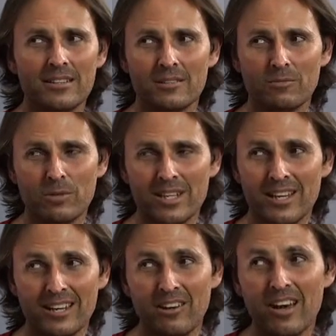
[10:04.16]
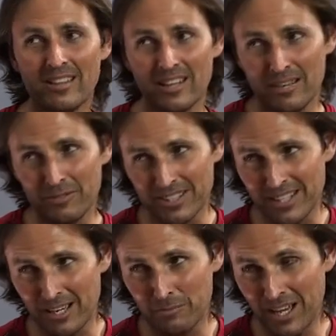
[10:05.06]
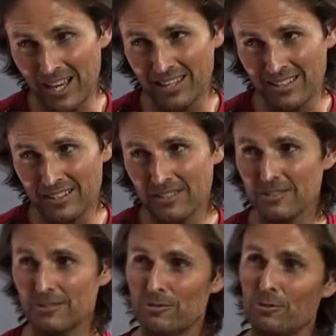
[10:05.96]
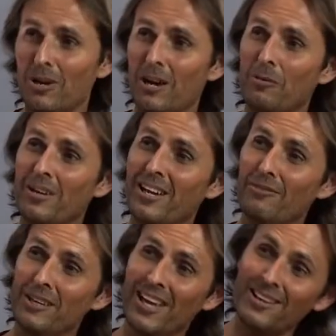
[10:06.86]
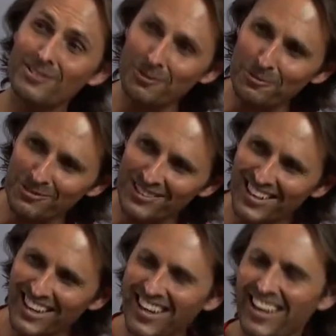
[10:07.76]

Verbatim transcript: then we are neither loving our partner, nor are we loving ourselves, yeah.